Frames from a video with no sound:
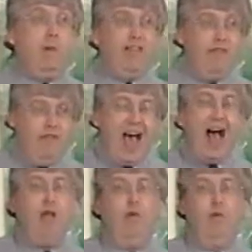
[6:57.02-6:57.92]
by the
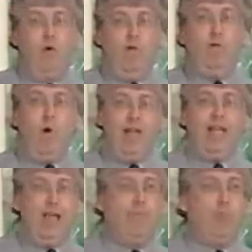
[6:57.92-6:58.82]
value of what
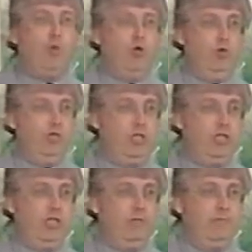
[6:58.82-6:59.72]
labor
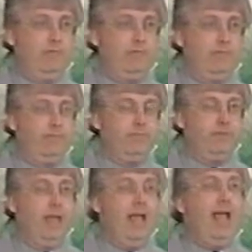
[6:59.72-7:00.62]
produces.
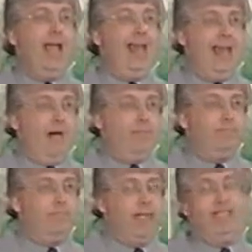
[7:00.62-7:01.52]
Now,
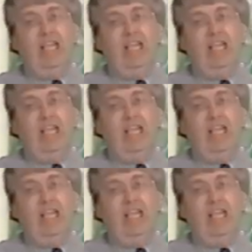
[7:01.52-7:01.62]
let's